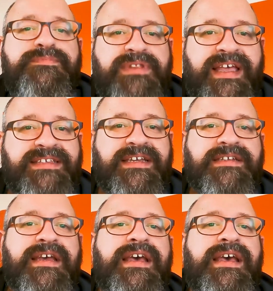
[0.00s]
displays
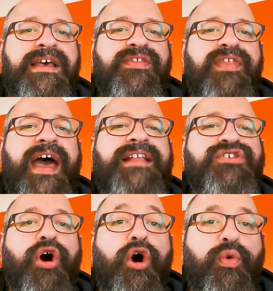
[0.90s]
it.
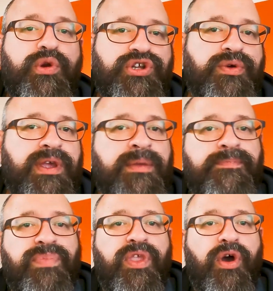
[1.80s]
That's all we're
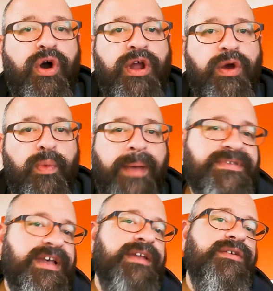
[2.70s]
doing on a
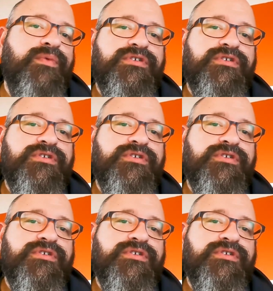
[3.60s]
website.